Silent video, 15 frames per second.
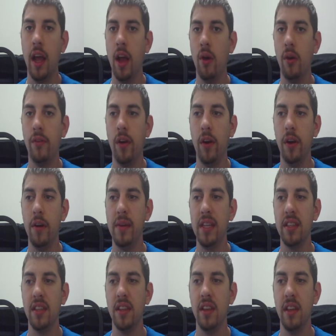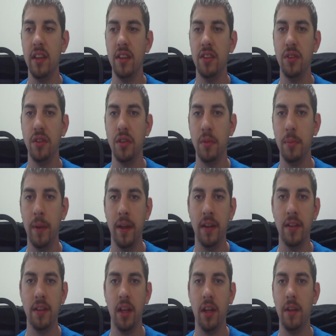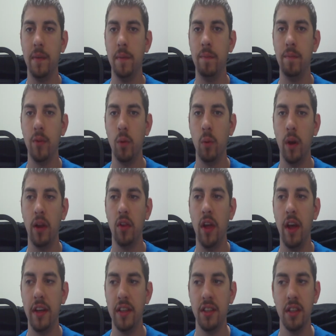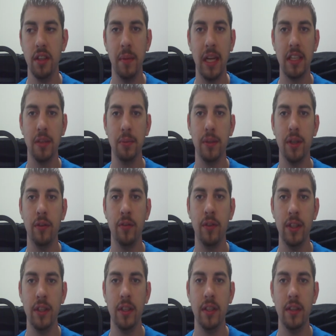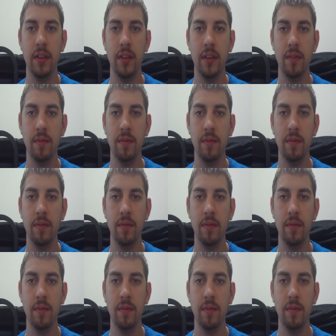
How far he makes it then just depends on what alliance he makes himself in and